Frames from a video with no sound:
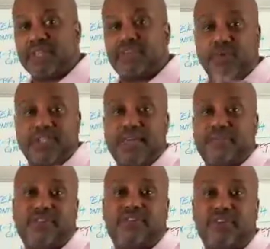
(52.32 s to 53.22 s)
So what that
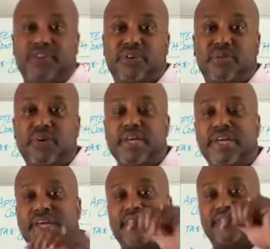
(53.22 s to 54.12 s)
means for you
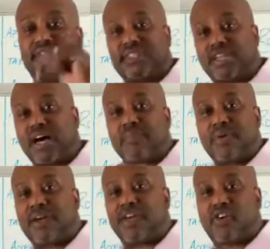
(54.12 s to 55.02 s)
is if the stock
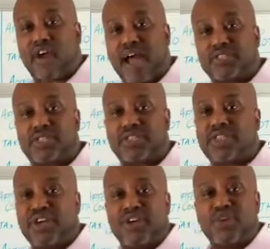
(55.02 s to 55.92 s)
market
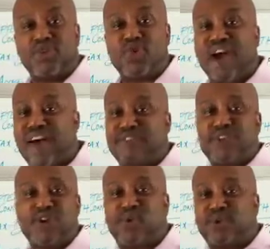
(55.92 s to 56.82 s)
crashes, you
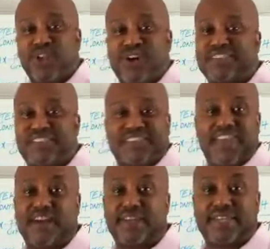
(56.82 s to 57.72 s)
have no losses
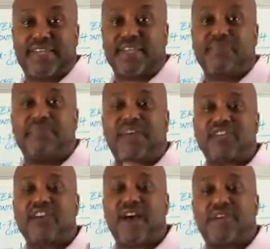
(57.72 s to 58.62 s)
guaranteed
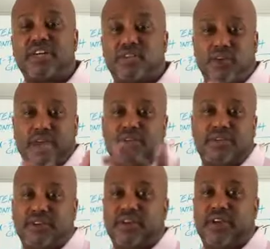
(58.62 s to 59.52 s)
because you have a
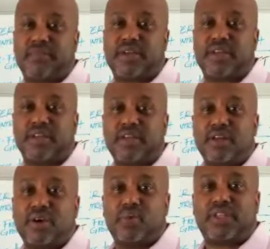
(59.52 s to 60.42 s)
contractual agreement
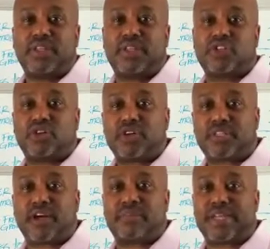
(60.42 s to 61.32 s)
with an insurance
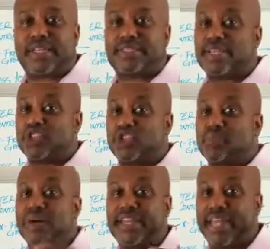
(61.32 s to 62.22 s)
company that says your
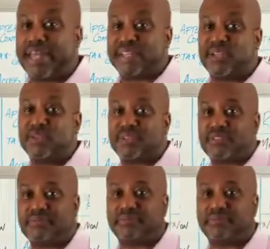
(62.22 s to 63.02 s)
money can't lose.